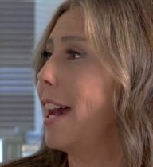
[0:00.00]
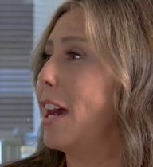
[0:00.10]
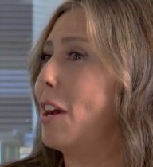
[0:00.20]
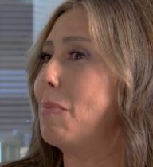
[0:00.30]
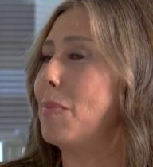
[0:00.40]

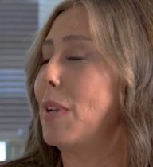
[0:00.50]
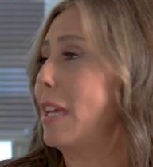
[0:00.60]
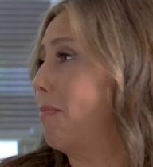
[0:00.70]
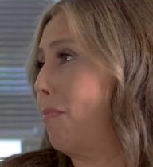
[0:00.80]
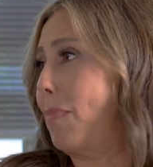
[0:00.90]

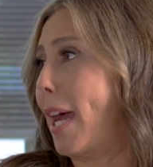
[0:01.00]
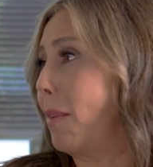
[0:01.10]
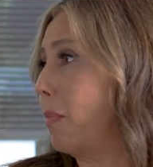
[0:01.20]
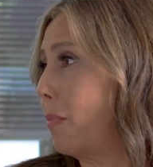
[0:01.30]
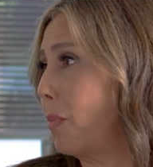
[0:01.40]

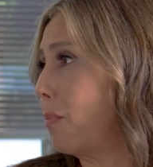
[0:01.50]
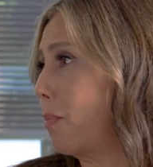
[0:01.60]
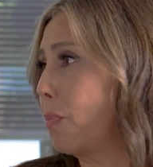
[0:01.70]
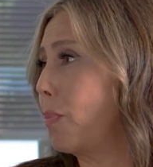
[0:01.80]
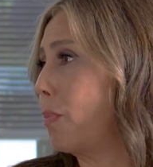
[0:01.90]
by,
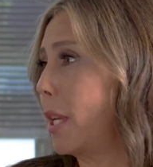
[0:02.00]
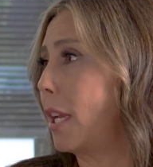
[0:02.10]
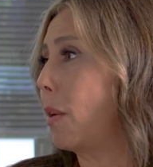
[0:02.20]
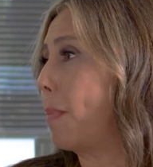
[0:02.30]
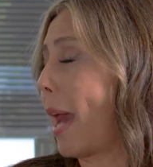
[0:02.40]

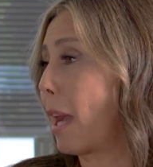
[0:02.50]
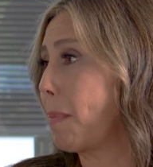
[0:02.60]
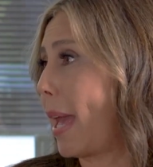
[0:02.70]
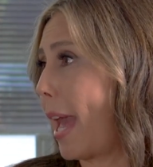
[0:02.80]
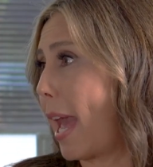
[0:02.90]

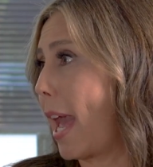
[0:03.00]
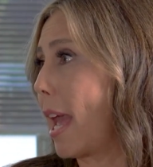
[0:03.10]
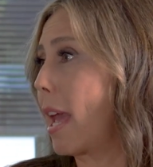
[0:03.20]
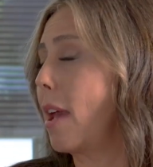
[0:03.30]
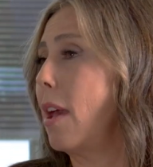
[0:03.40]
back
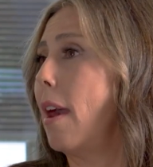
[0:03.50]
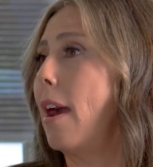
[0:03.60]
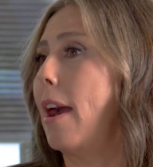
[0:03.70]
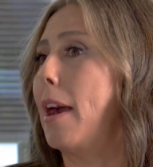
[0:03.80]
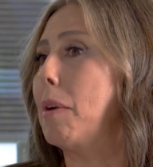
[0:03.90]
pay,
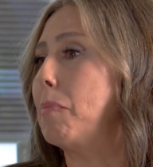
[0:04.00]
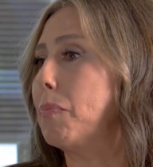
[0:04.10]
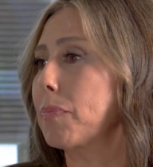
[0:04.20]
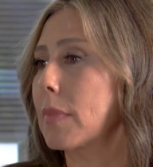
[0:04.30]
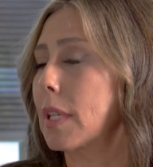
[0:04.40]

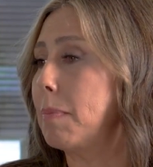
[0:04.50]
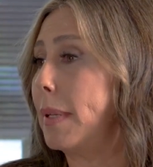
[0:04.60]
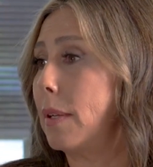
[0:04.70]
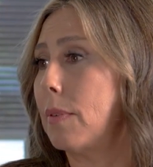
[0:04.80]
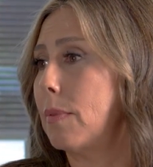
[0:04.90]

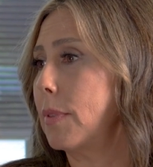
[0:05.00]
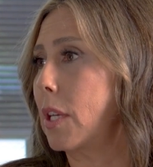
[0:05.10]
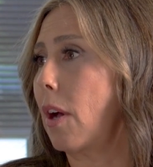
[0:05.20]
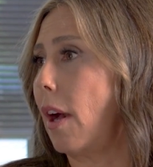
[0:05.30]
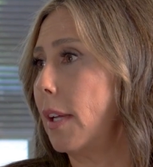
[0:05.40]
the
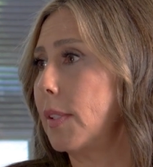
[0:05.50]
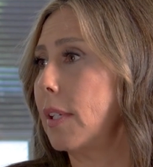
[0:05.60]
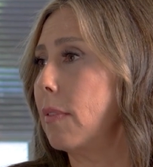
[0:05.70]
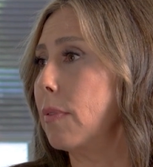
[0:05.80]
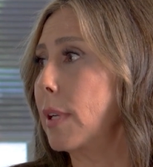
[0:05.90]
cost
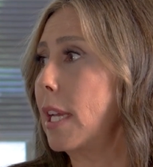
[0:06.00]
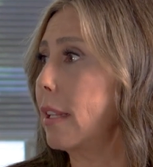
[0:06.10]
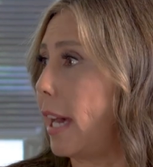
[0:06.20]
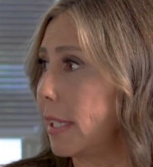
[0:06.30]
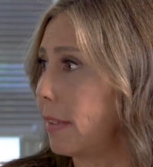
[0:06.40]
of
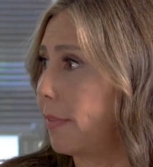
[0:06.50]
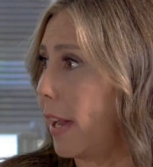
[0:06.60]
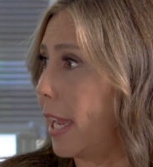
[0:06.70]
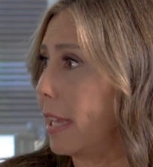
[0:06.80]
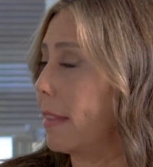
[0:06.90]

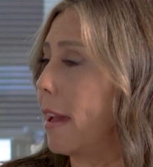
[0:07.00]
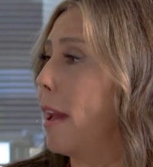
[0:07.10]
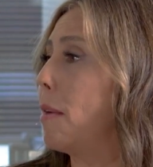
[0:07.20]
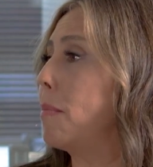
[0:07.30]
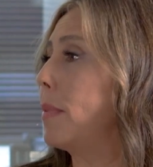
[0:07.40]
reclassifying
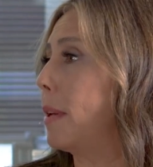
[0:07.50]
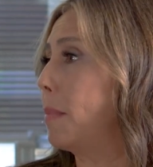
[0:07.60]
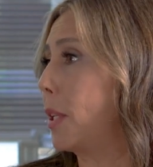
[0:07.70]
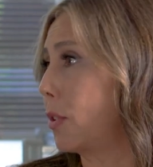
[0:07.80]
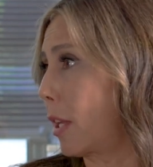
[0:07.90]
them, the
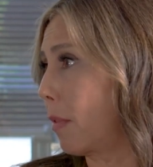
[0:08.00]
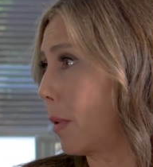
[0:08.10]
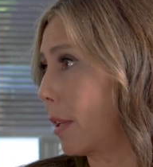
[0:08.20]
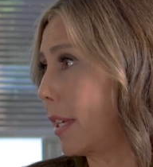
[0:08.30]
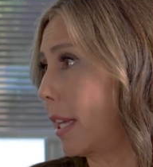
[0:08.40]
administrative
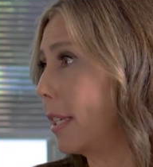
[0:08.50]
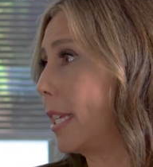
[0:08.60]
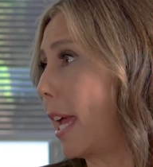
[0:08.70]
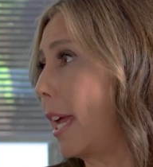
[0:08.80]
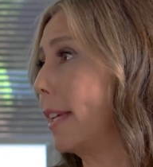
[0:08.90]
work that it
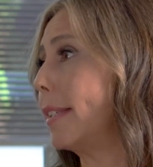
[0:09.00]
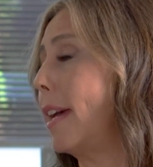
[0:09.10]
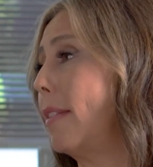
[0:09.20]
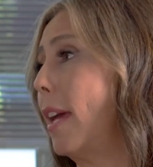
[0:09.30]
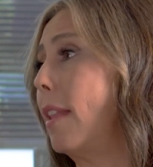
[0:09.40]
takes,
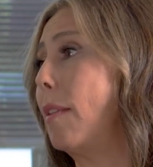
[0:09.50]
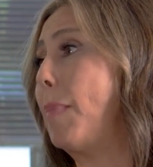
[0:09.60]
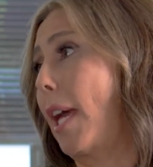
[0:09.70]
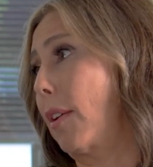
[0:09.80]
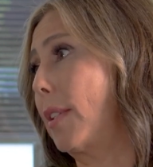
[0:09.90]
and then the
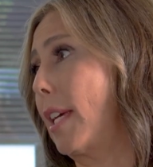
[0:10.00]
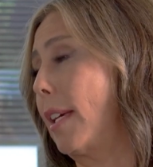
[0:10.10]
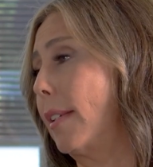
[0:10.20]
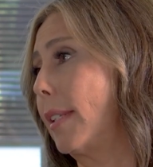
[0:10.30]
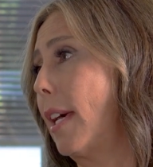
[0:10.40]

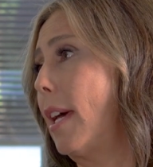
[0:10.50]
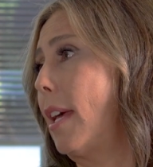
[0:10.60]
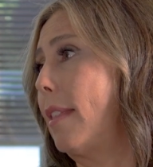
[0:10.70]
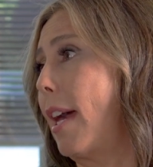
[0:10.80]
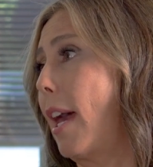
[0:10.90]
penalties
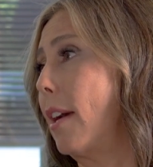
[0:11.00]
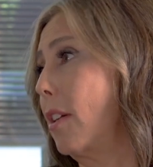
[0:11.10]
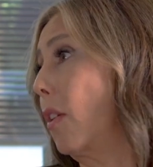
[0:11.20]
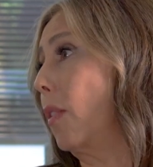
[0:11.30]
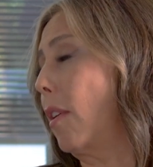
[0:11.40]

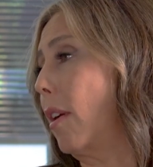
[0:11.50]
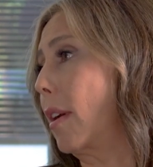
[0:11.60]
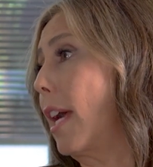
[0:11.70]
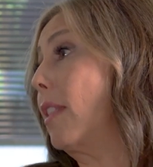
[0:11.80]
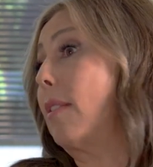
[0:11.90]
that go
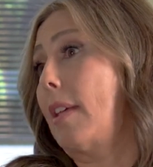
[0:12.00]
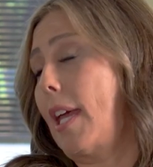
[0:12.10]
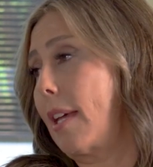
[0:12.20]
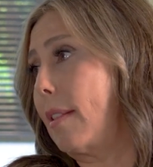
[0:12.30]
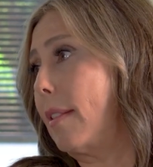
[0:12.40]
along
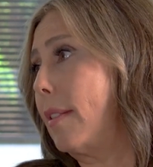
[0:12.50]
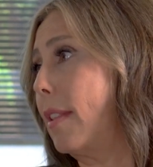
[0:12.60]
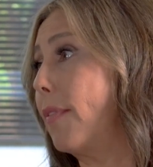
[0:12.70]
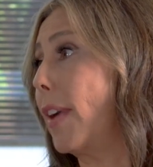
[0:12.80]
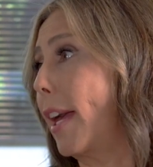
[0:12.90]
and
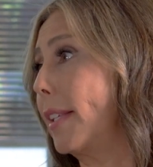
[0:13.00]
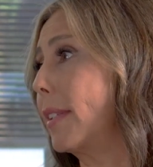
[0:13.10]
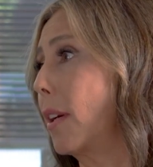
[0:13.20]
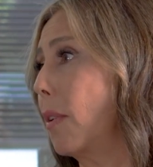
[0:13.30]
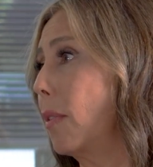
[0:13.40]
the fines
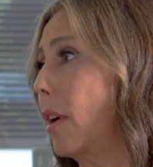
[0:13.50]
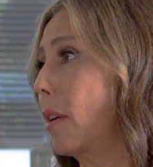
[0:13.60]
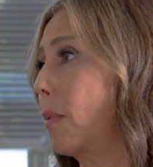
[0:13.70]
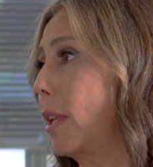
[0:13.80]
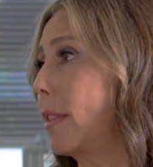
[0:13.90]
that go
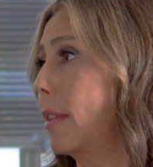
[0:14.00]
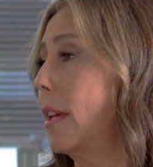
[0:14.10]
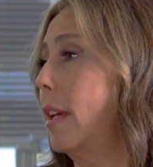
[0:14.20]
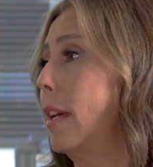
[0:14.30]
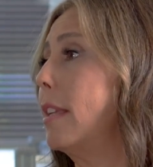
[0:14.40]
along with
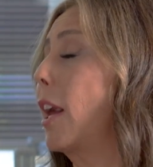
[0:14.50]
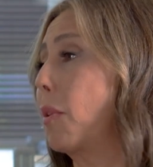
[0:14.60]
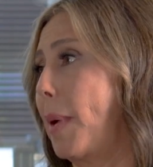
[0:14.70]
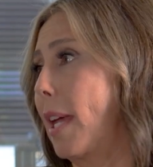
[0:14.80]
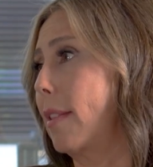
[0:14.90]
not
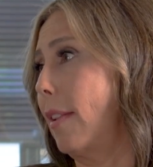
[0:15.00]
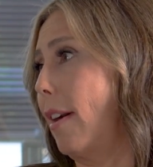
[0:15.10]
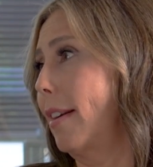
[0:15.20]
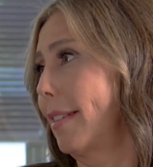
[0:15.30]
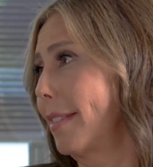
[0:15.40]
obeying the
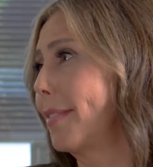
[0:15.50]
law.